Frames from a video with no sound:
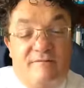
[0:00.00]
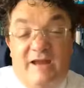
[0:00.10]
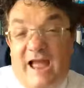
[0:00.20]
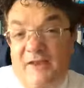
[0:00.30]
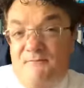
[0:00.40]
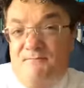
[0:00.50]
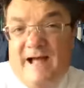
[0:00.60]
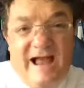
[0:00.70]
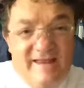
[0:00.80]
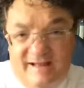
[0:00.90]
We can't
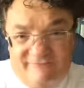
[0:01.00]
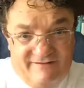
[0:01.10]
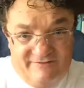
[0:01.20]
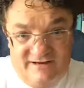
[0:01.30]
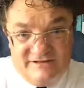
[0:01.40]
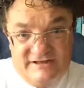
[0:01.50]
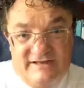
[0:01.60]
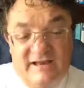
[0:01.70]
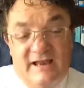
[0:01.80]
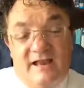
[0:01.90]
buy that revelation,